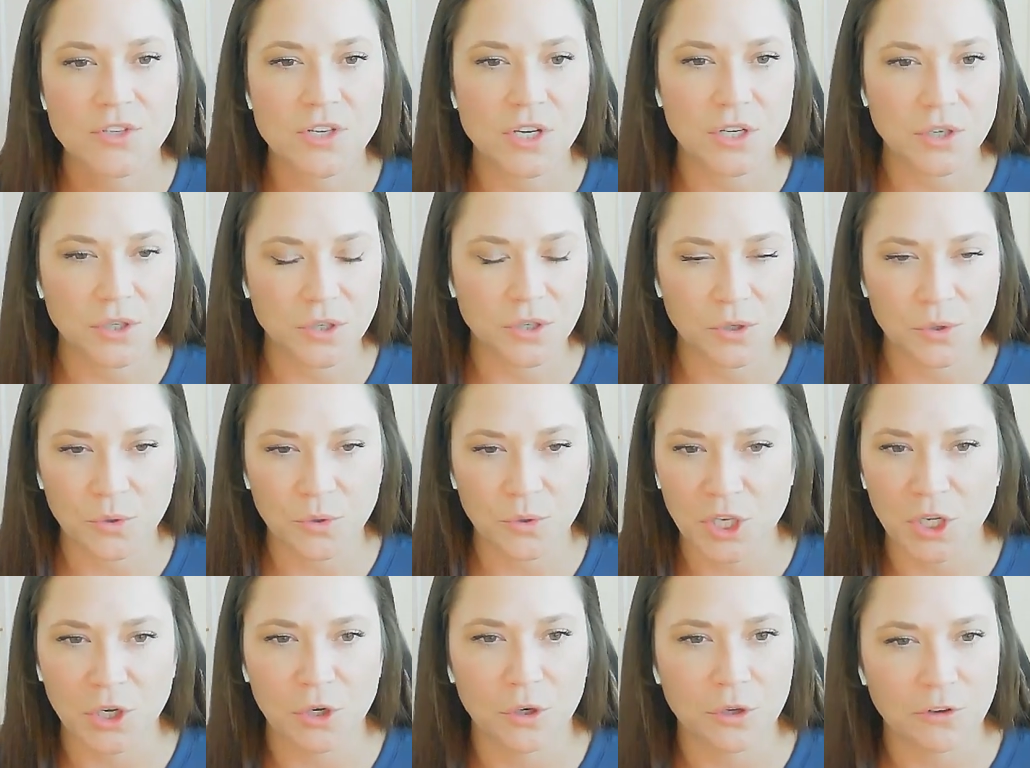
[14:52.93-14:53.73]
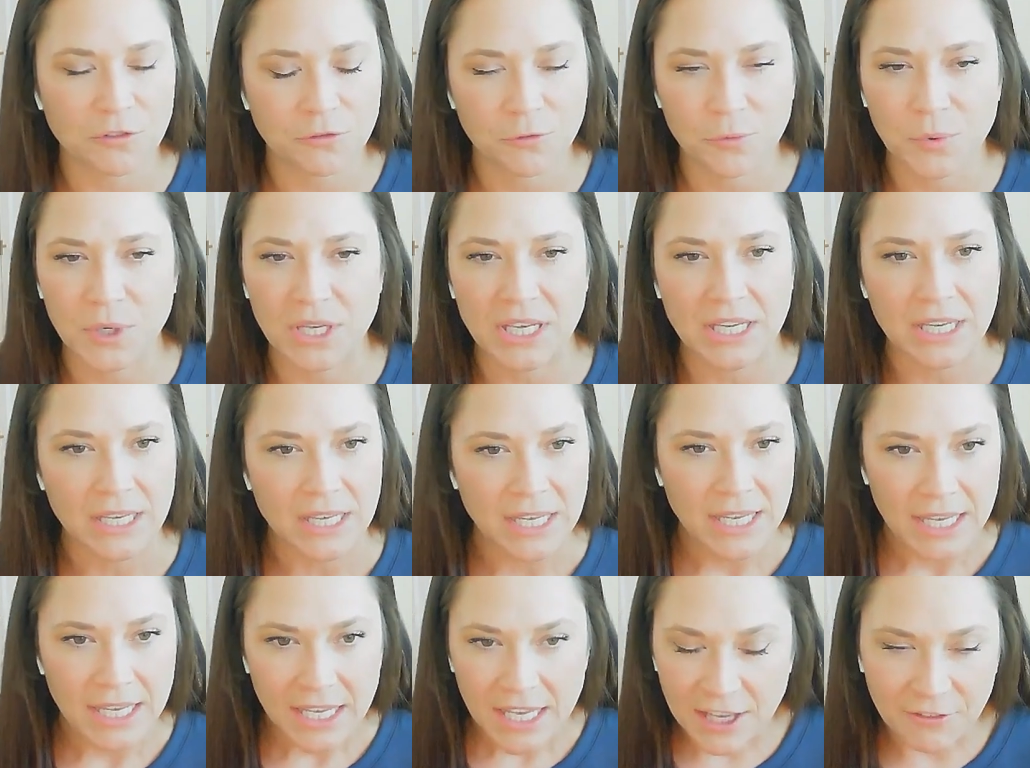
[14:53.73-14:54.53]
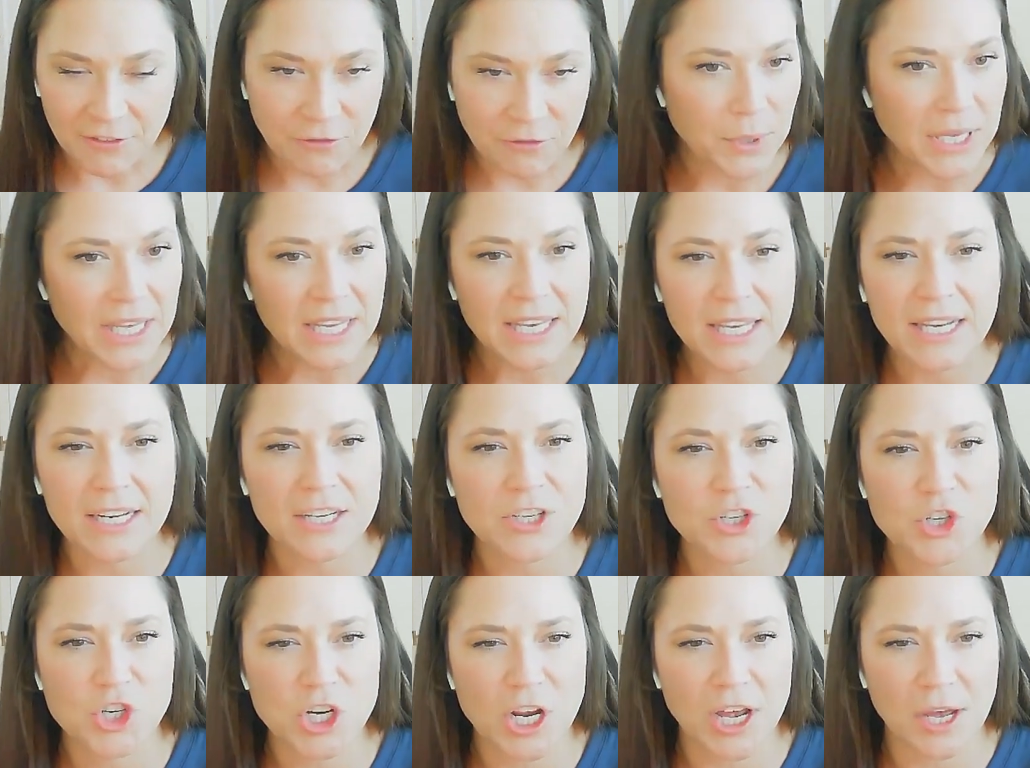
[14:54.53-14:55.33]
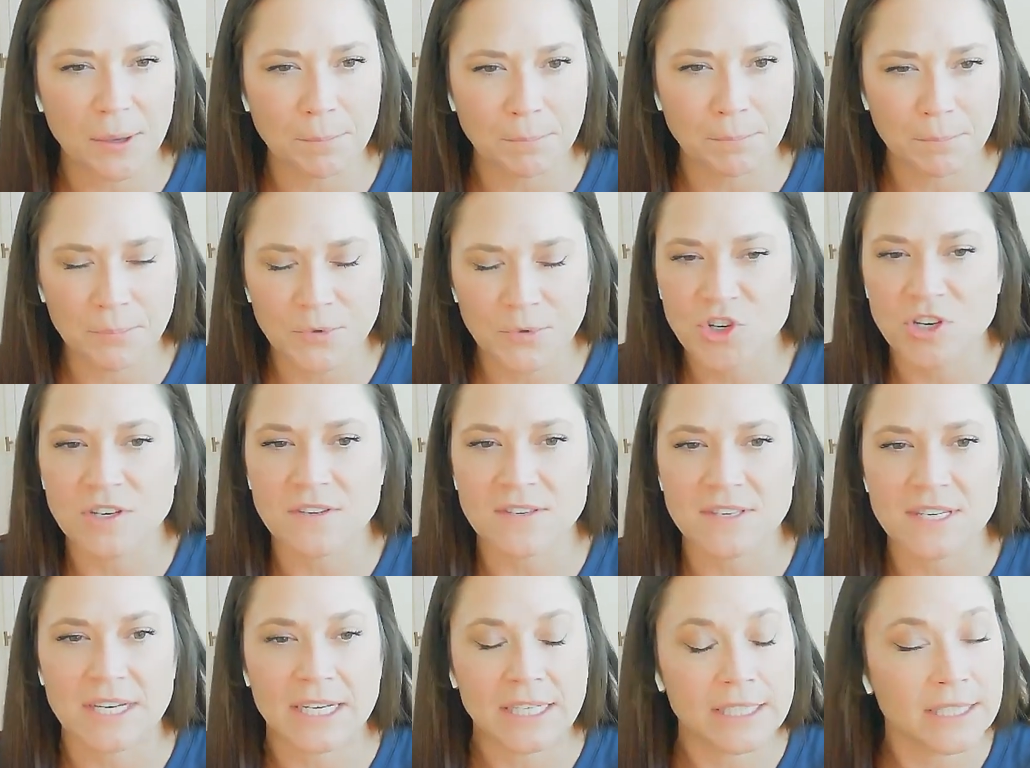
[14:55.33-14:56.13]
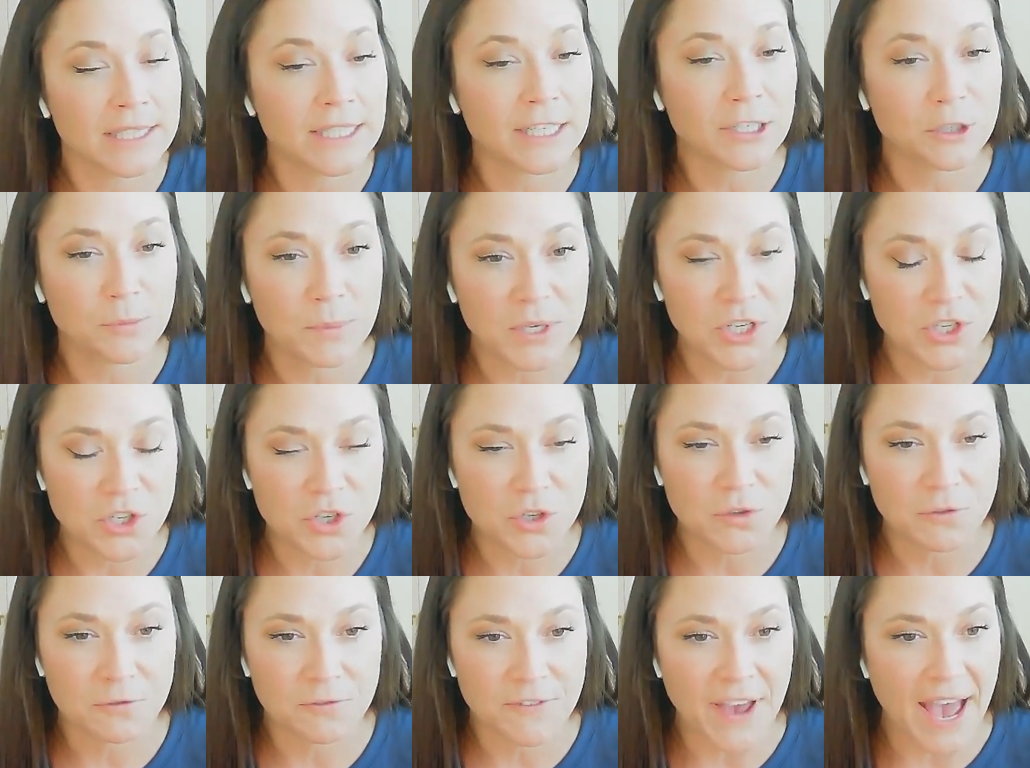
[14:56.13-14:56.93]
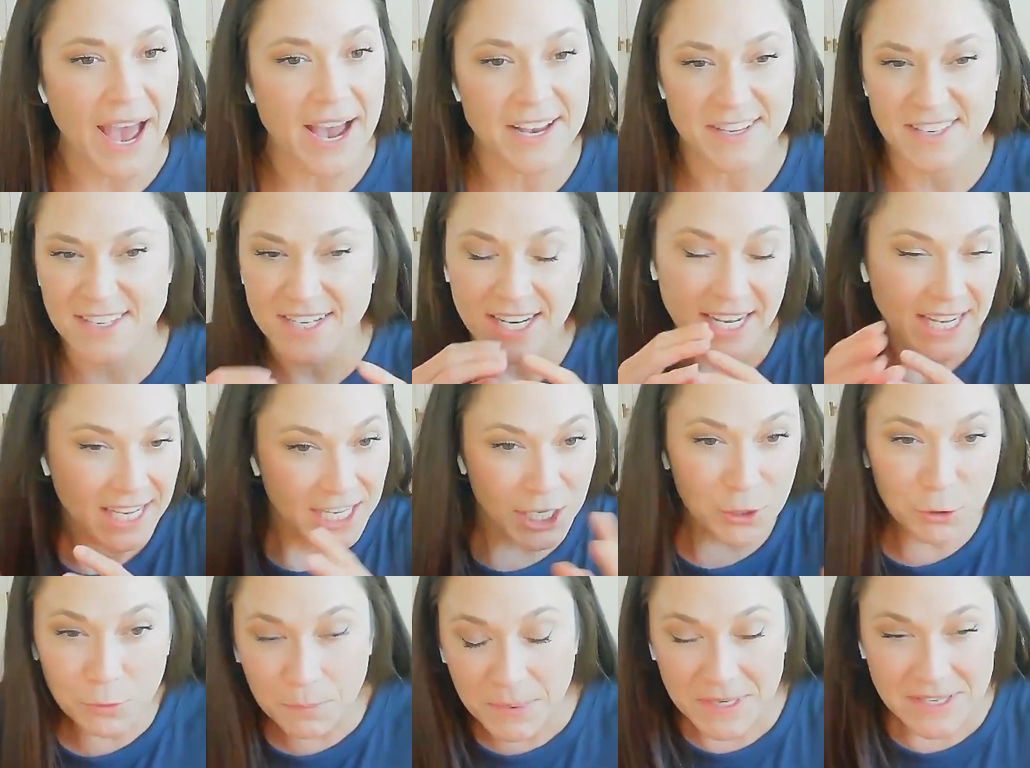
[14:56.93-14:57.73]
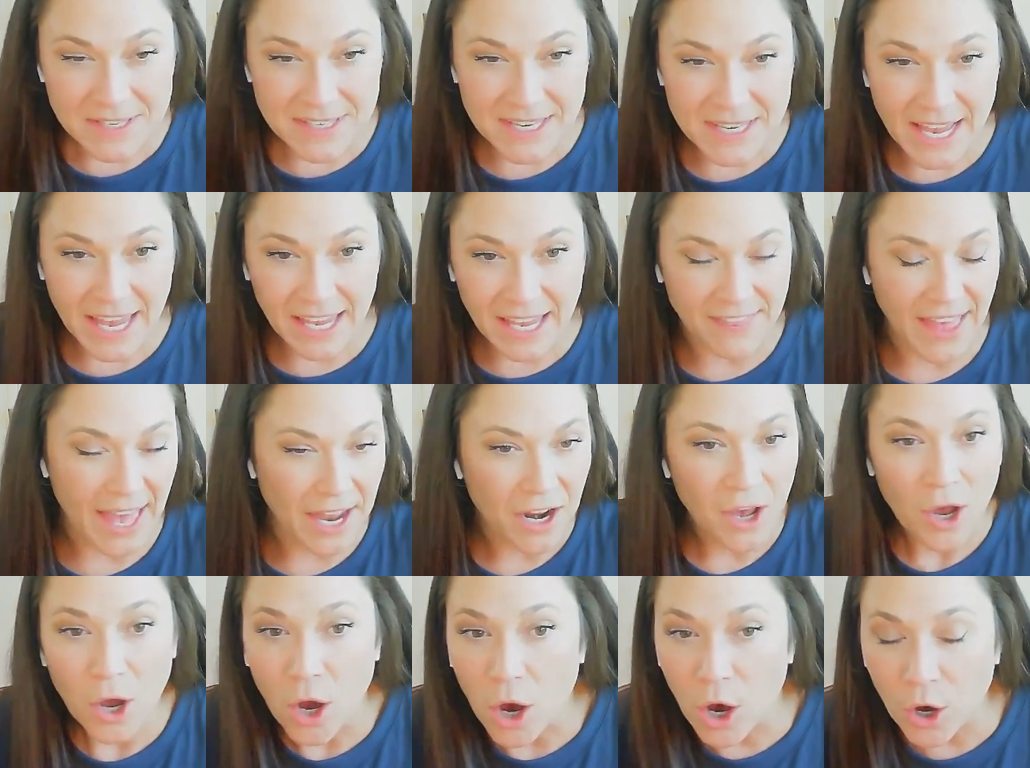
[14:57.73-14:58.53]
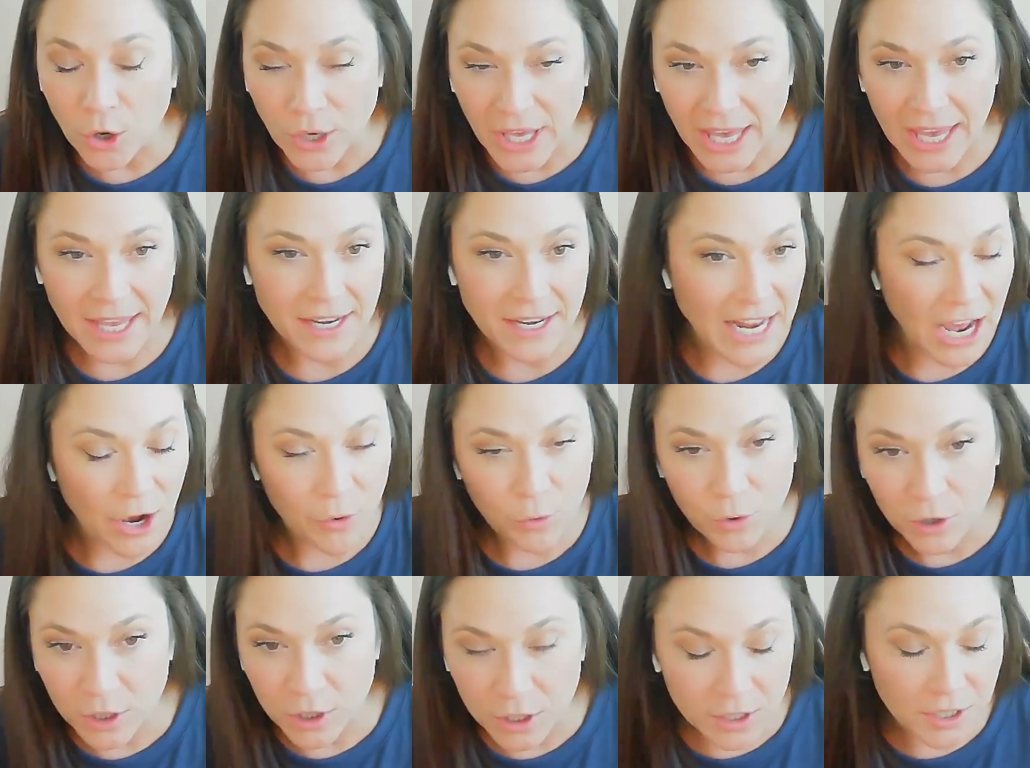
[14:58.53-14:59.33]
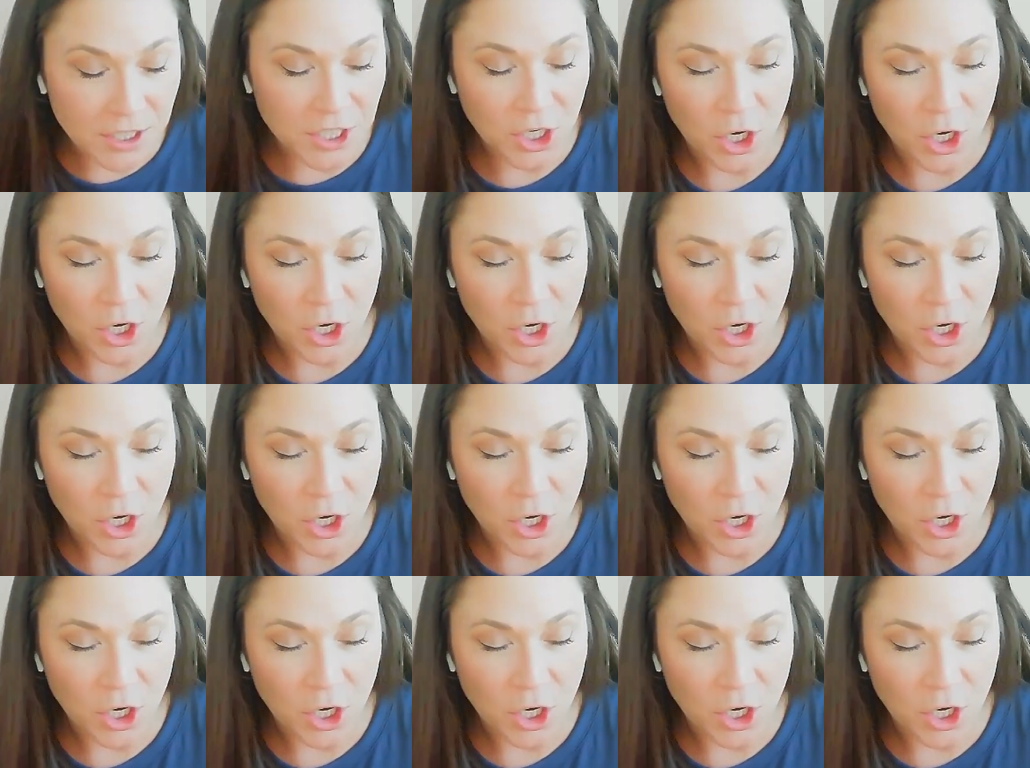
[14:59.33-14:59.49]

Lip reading: So, if we hit a jump just a little bit too fast, he would be saying that, okay, now we're,